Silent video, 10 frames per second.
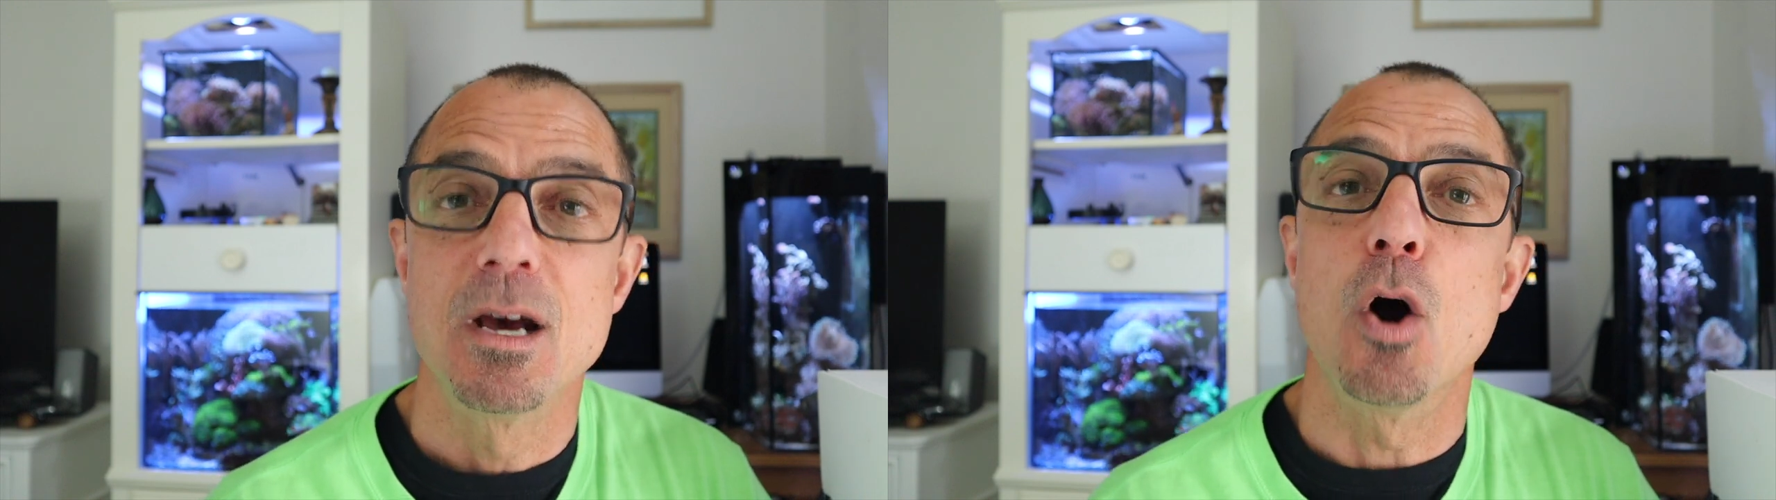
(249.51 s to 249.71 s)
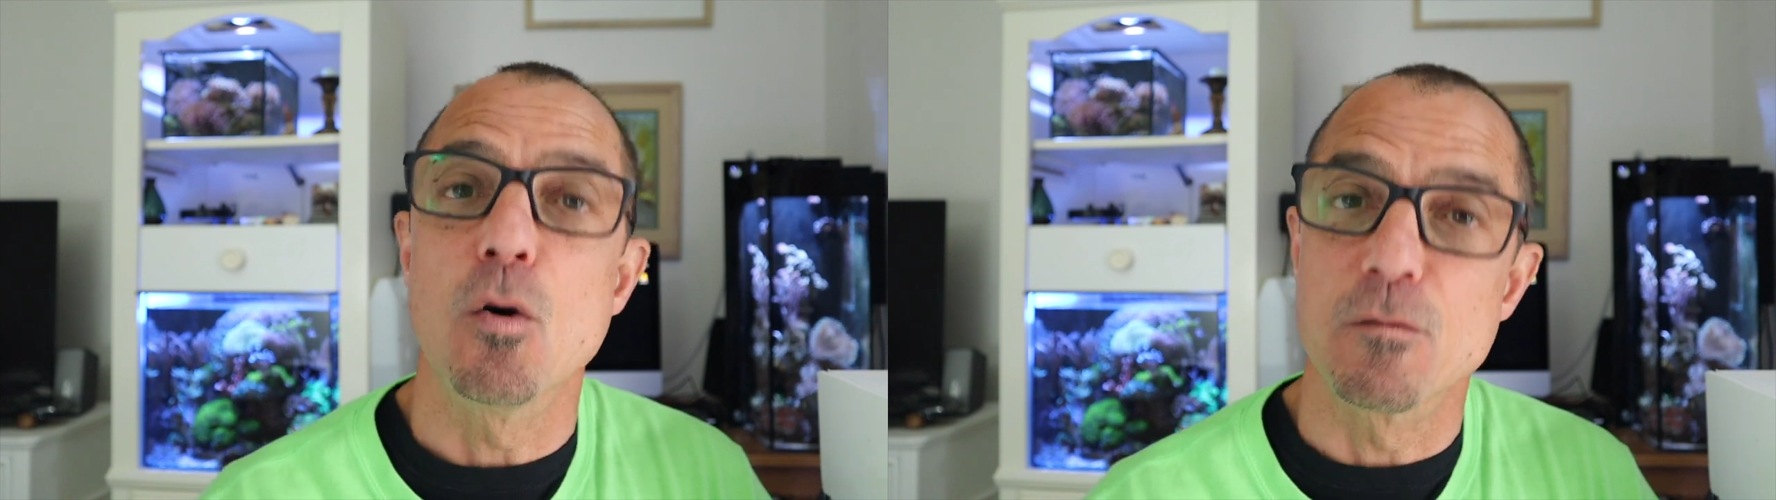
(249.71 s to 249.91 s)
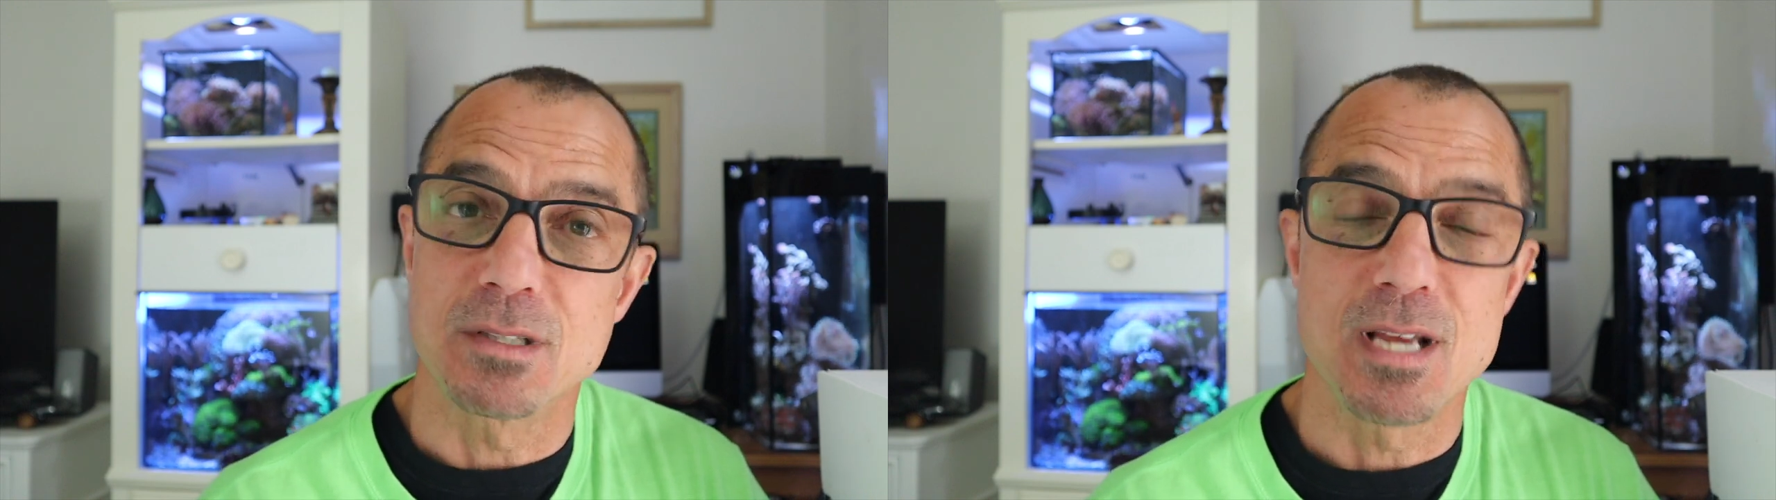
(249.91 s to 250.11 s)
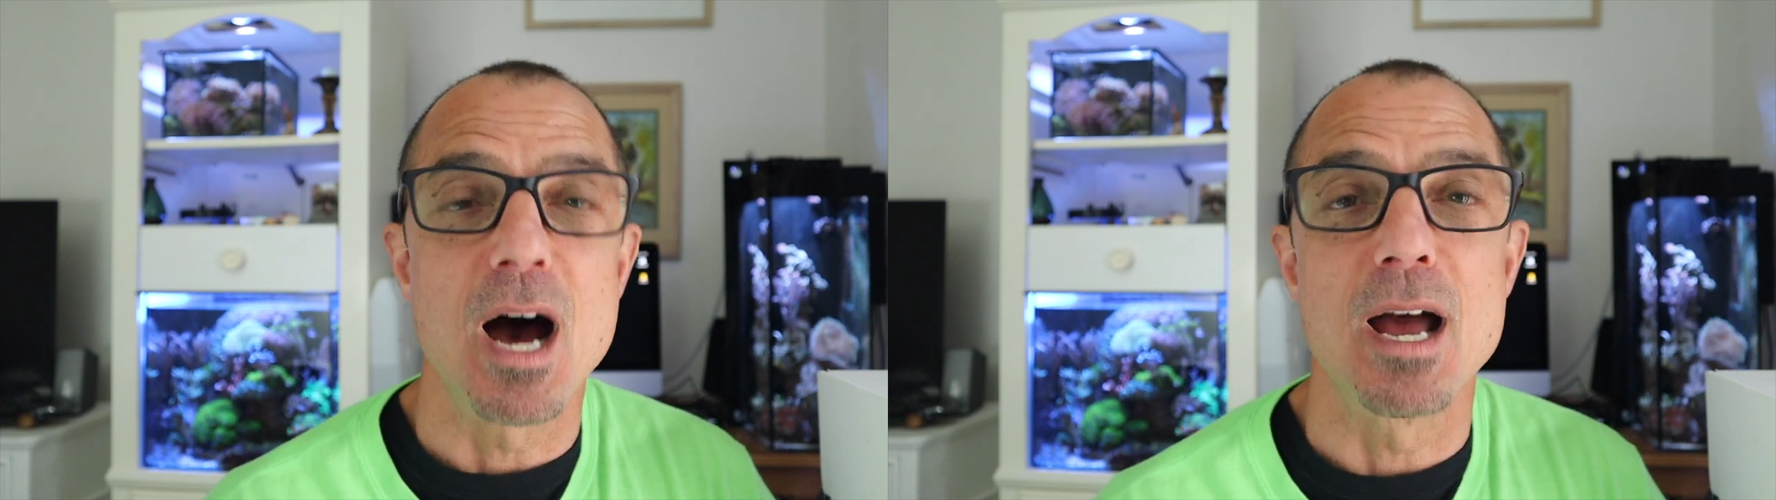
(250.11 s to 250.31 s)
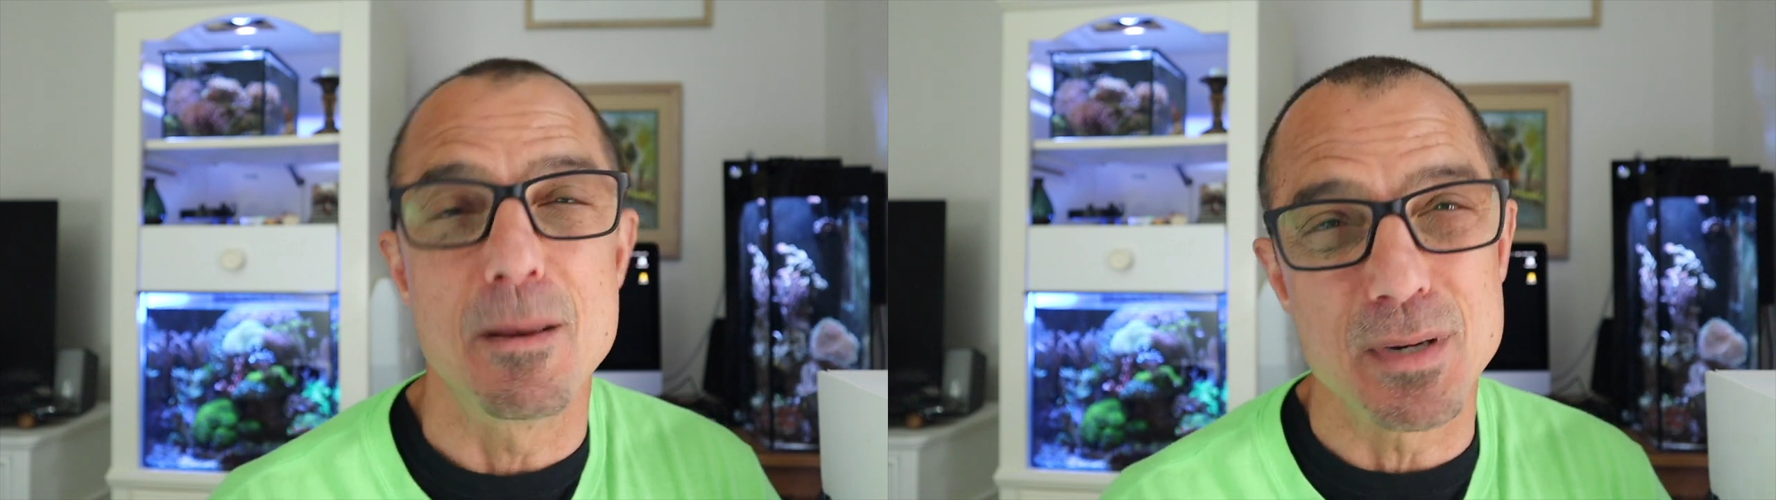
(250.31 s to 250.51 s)
over
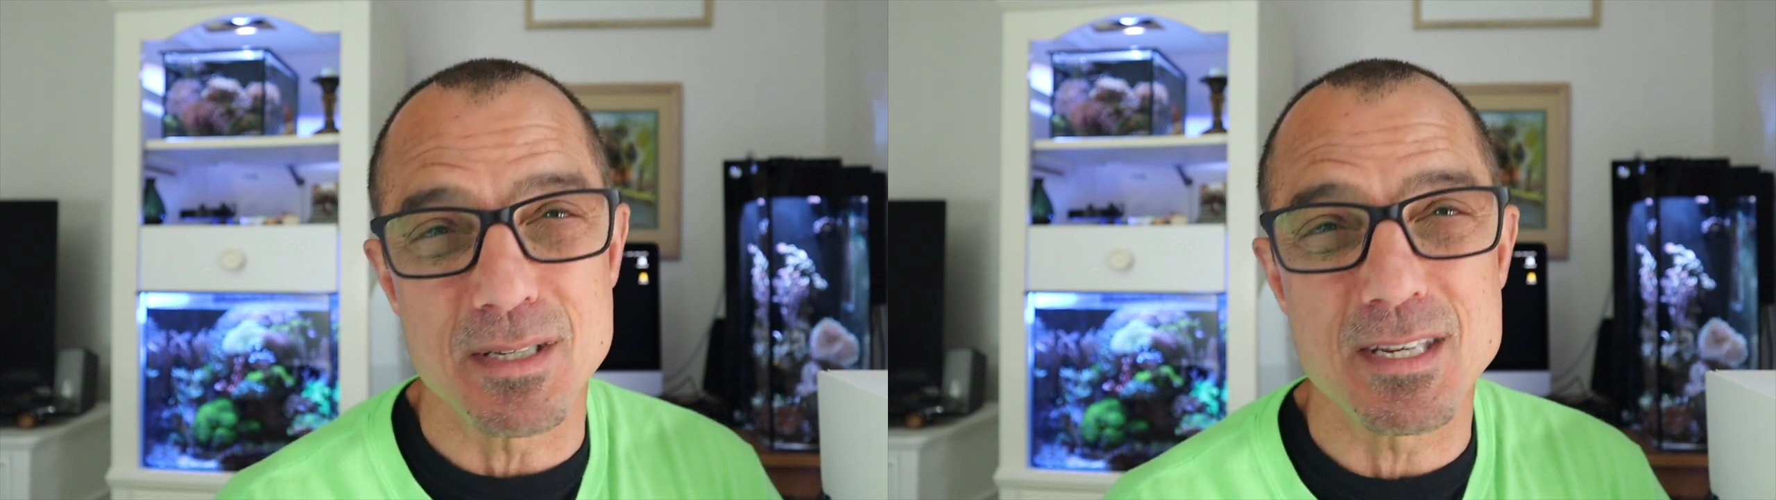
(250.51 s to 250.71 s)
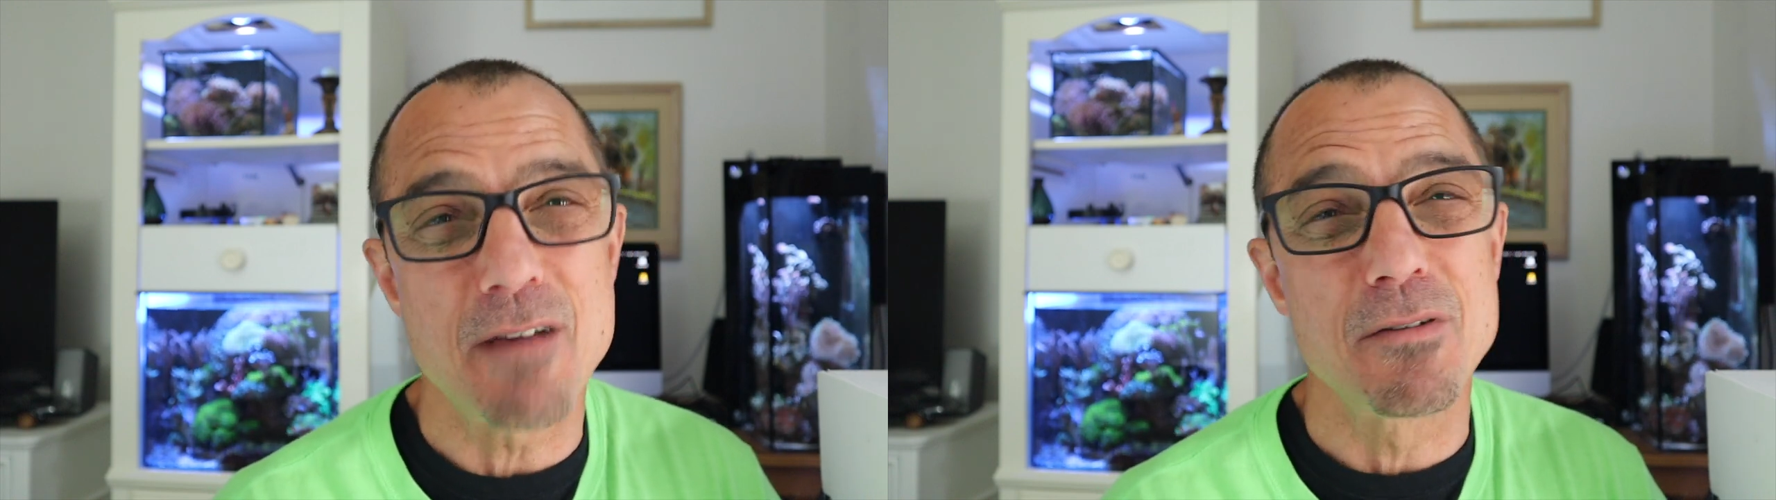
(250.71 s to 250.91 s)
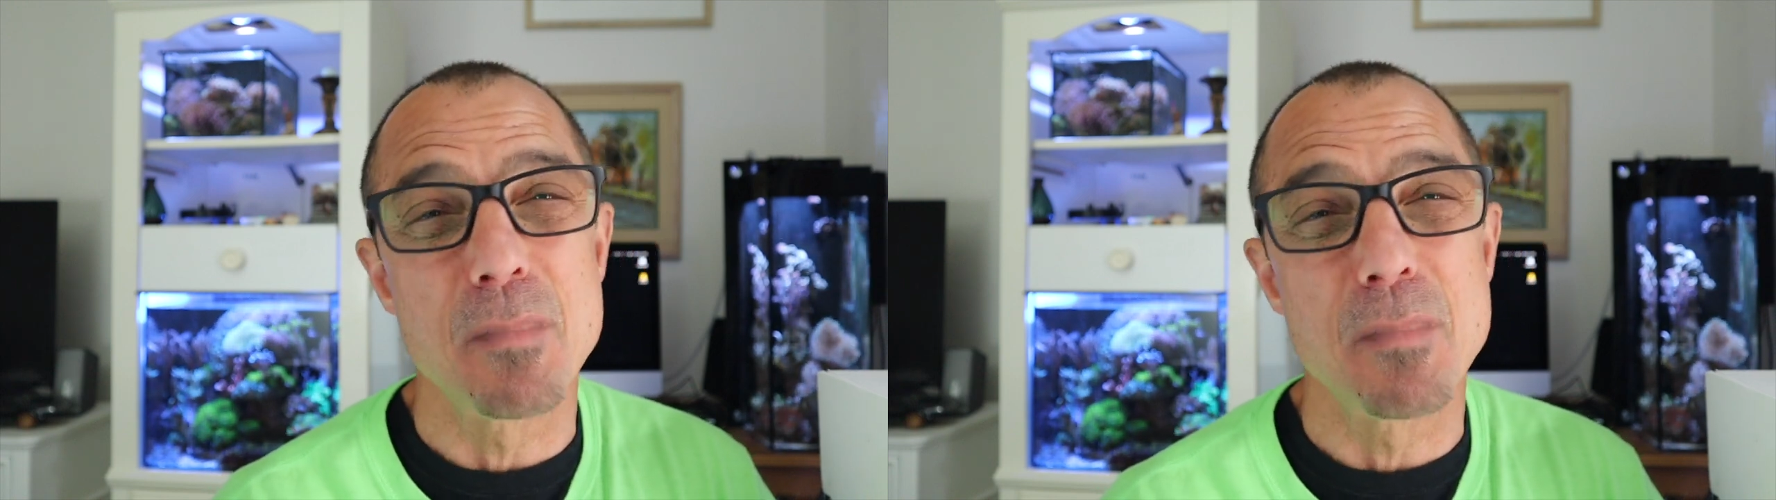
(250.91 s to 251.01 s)
time, but seven